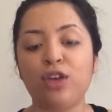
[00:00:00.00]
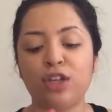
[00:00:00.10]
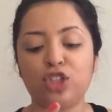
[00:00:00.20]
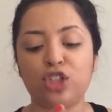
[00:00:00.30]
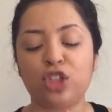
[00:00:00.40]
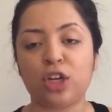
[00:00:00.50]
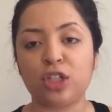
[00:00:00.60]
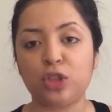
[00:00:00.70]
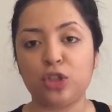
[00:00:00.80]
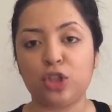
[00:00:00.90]
you can just
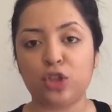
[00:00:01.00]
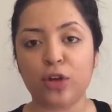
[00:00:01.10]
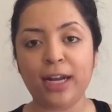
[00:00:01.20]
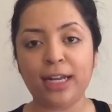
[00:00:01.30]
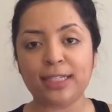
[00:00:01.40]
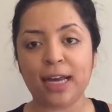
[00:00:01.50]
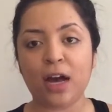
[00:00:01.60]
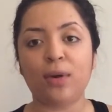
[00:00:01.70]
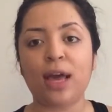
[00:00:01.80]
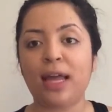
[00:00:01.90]
start to strain it
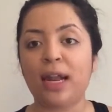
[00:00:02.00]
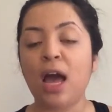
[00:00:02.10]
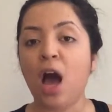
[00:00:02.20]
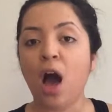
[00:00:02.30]
down and